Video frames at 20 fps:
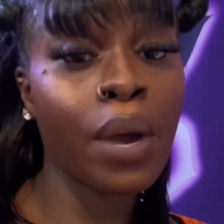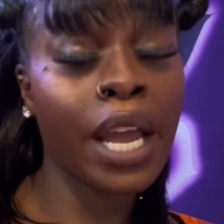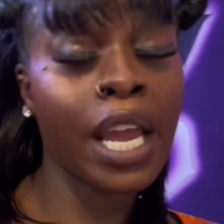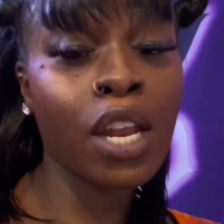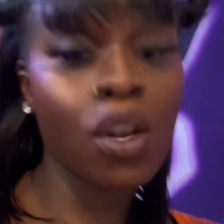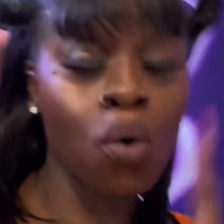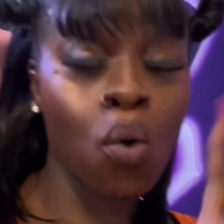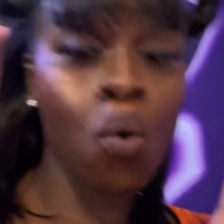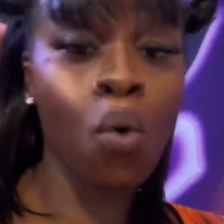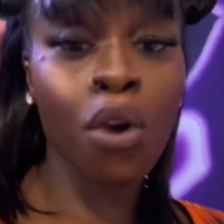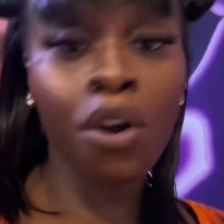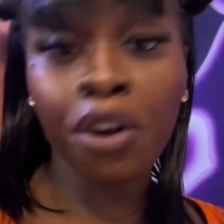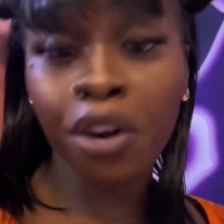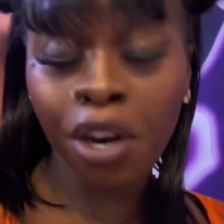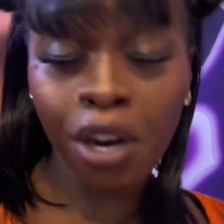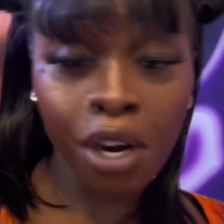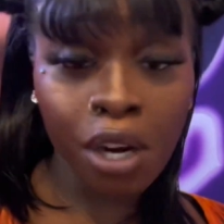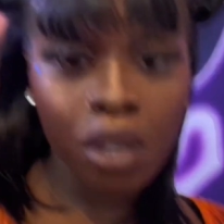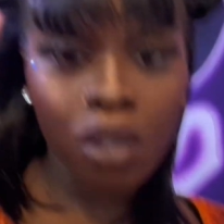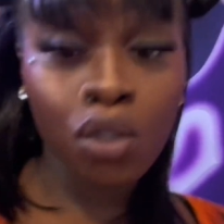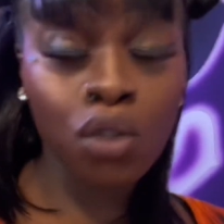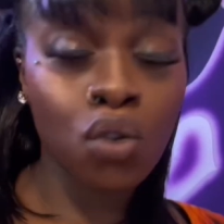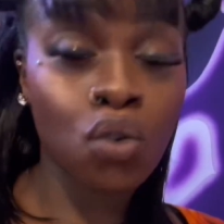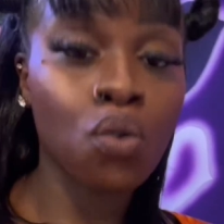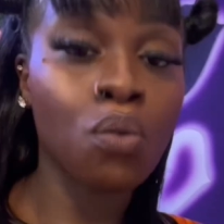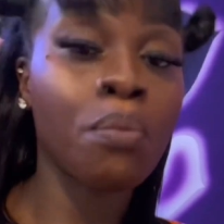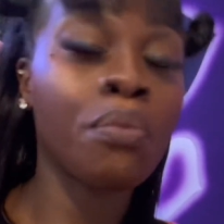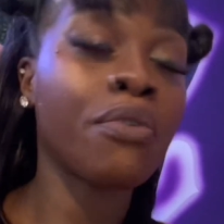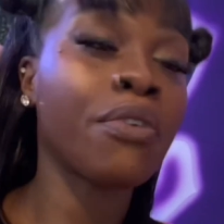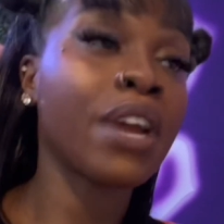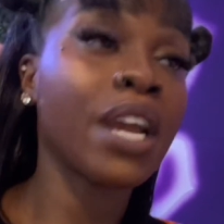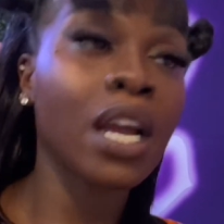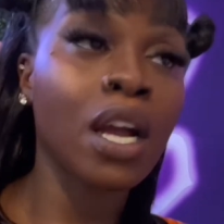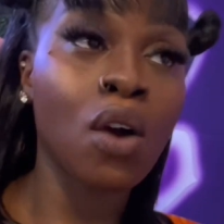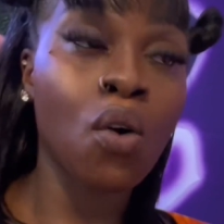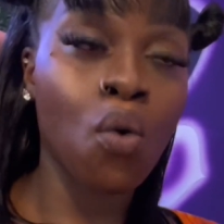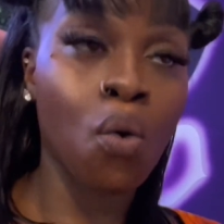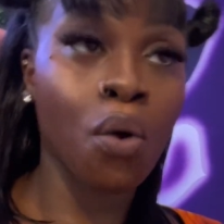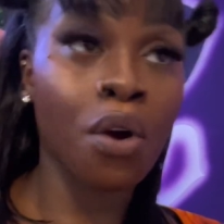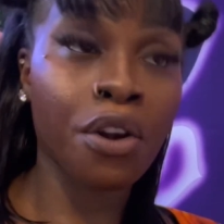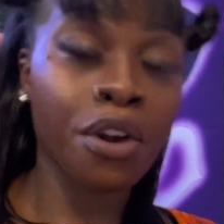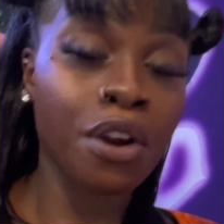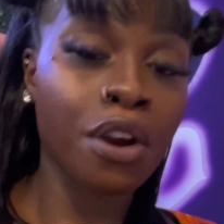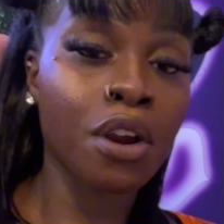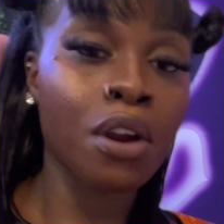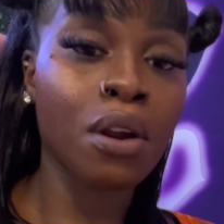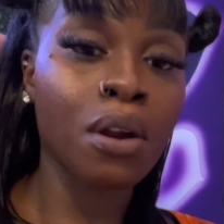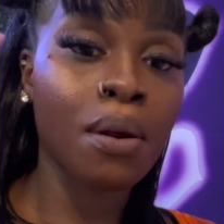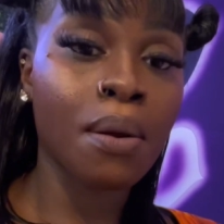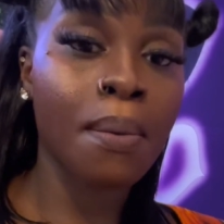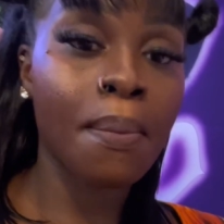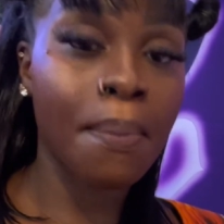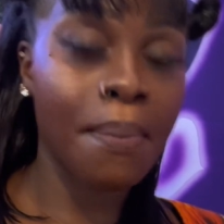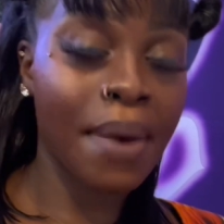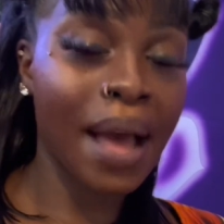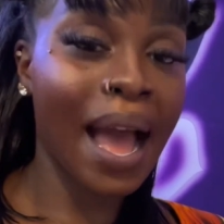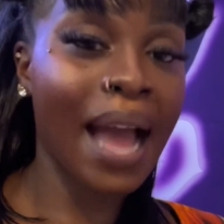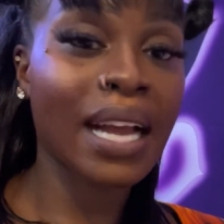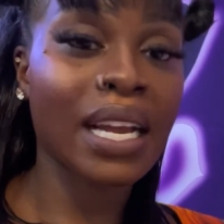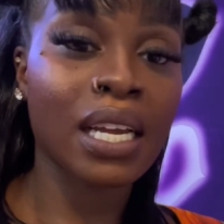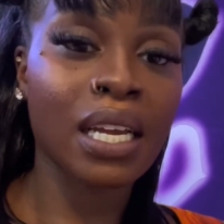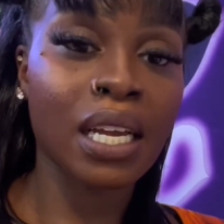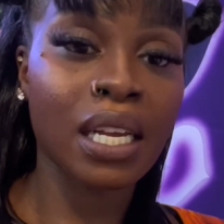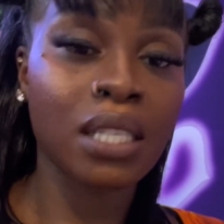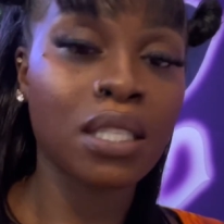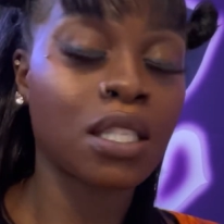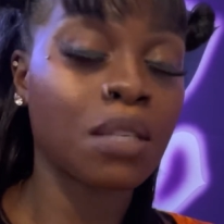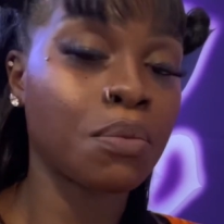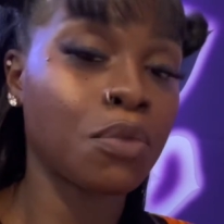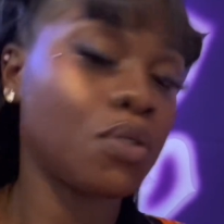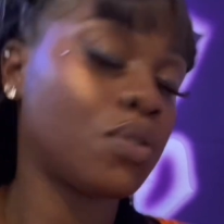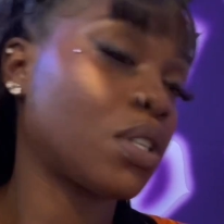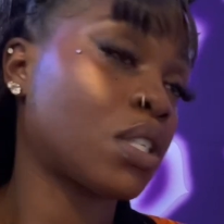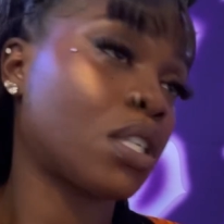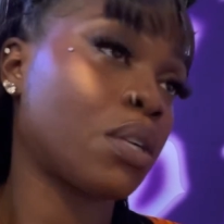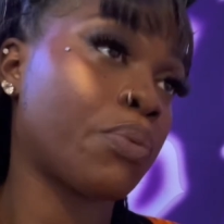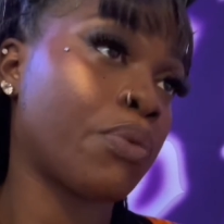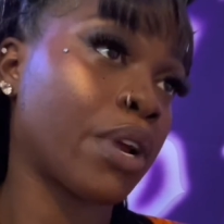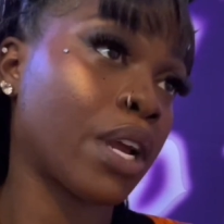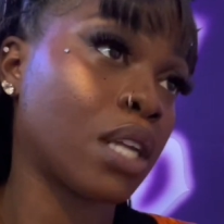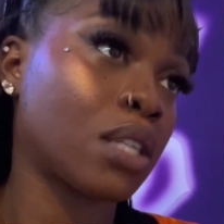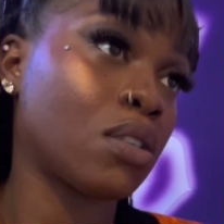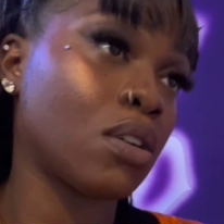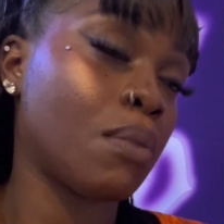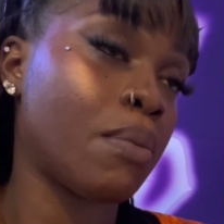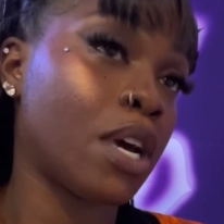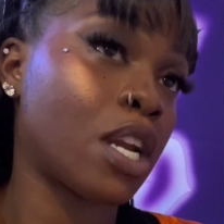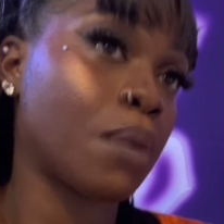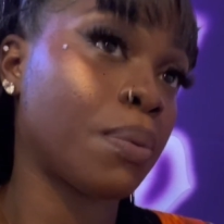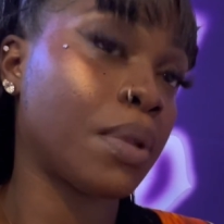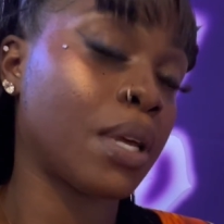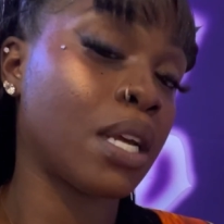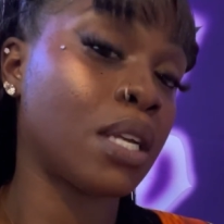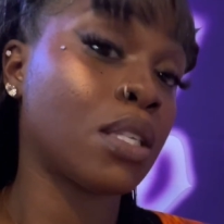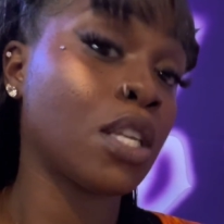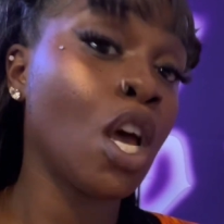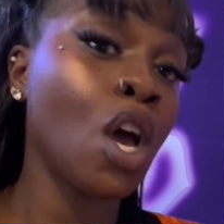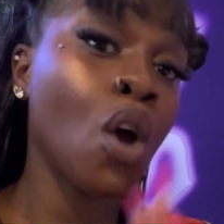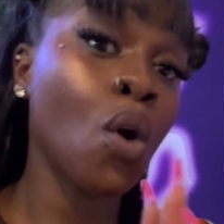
in order to bring order back into music to bring it to a better place,